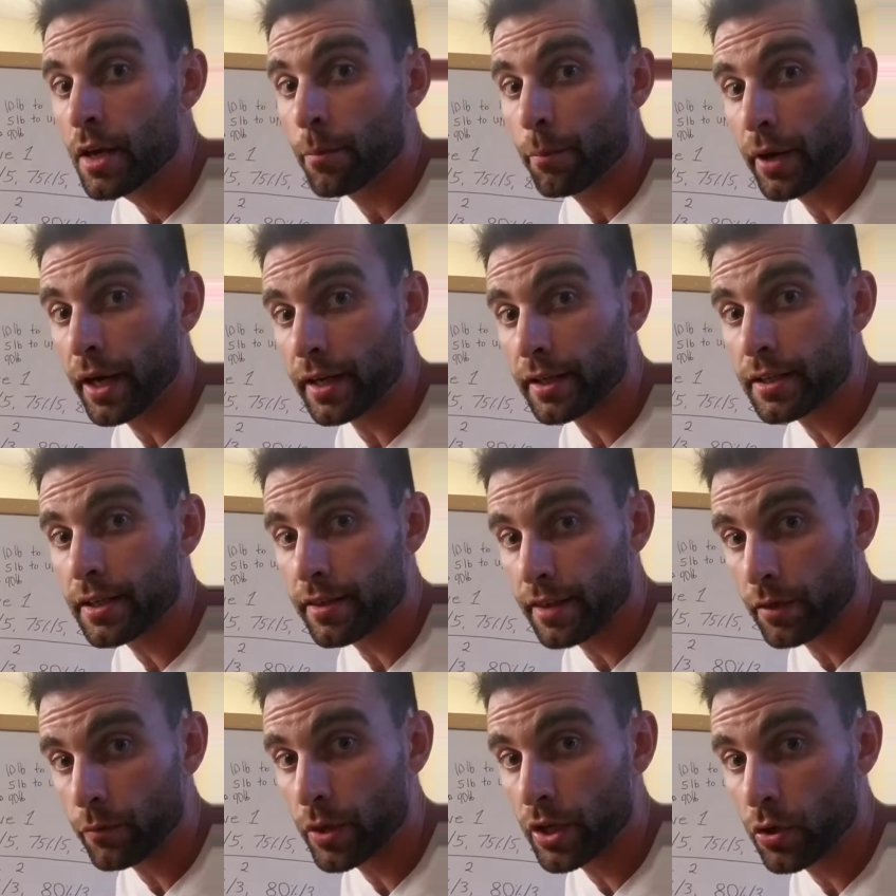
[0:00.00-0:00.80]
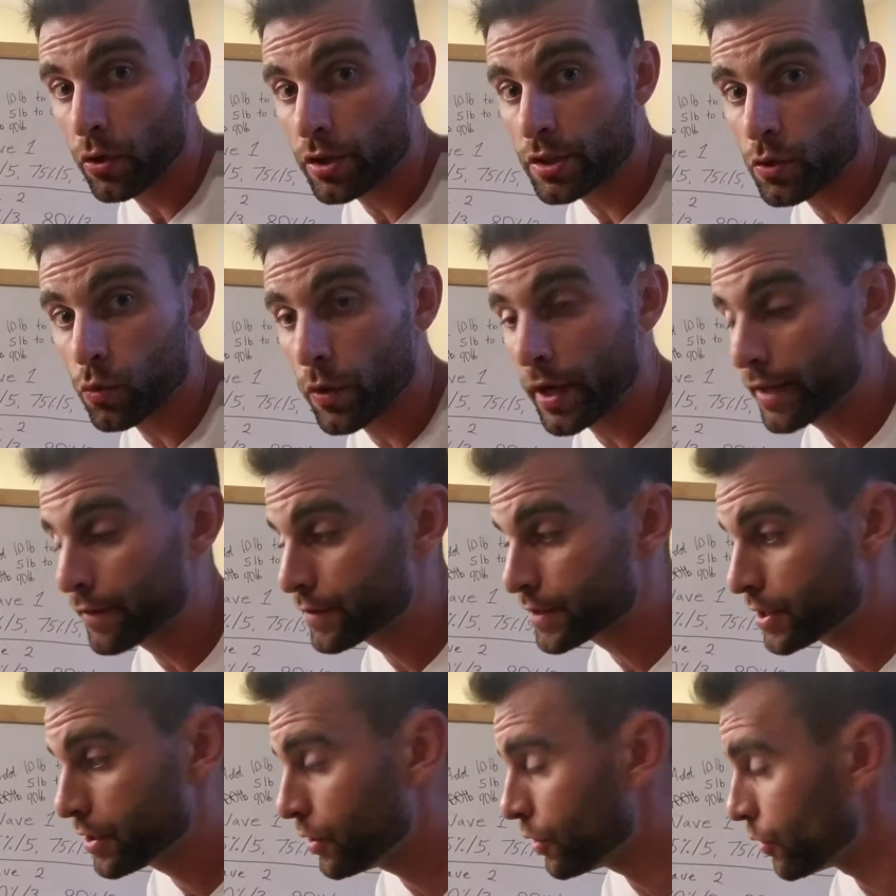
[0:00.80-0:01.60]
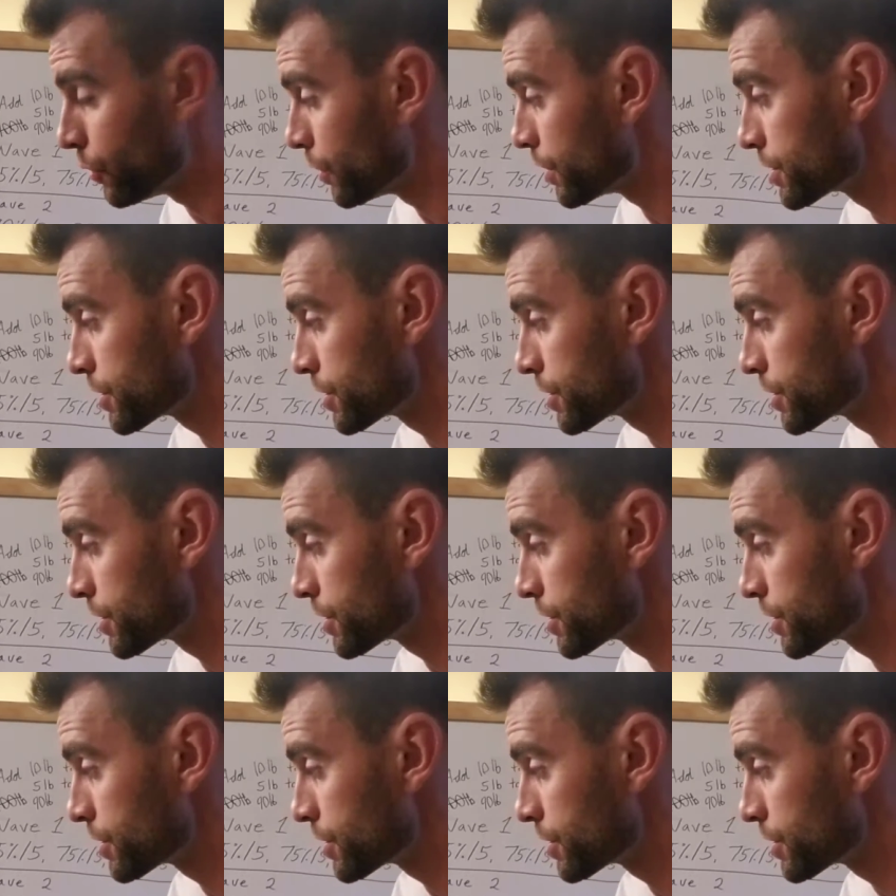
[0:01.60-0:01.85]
But then we go into wave 2.